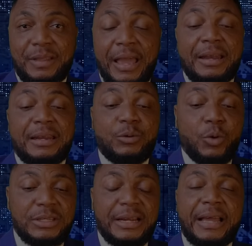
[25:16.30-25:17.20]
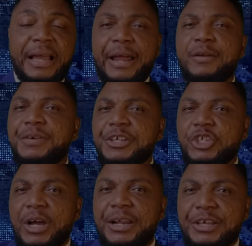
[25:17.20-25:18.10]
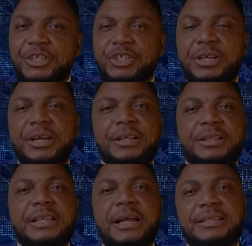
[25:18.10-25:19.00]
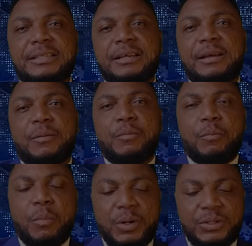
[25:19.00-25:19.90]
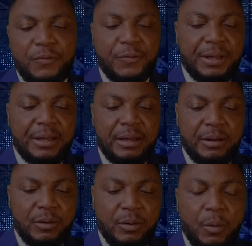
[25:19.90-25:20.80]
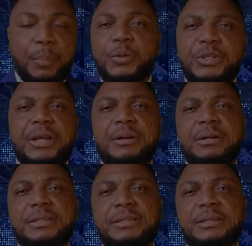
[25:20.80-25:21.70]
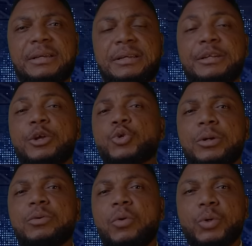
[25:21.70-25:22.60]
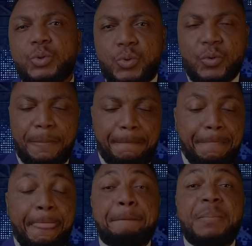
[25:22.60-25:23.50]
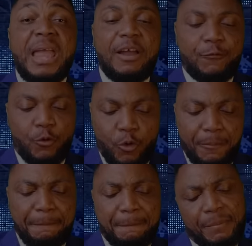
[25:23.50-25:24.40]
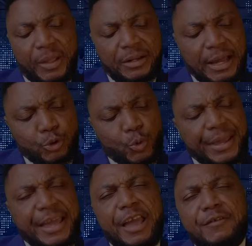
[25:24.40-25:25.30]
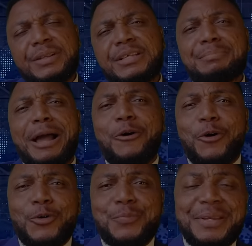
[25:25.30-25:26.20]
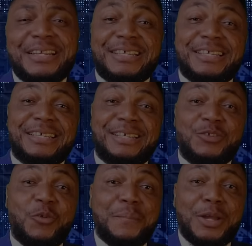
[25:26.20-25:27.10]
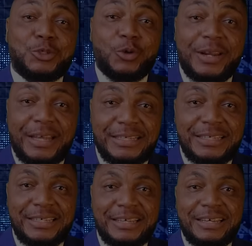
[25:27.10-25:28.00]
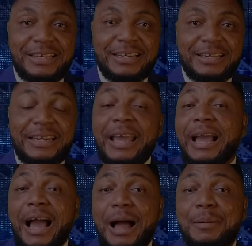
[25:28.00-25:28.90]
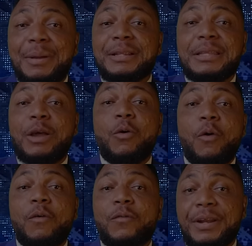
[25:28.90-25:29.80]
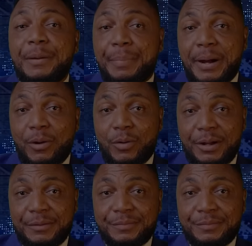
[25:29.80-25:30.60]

And those are the kind of the challenge that most of oppositions, they usually go through. Therefore, they are trying everything by all means to make sure that they come and take over the power.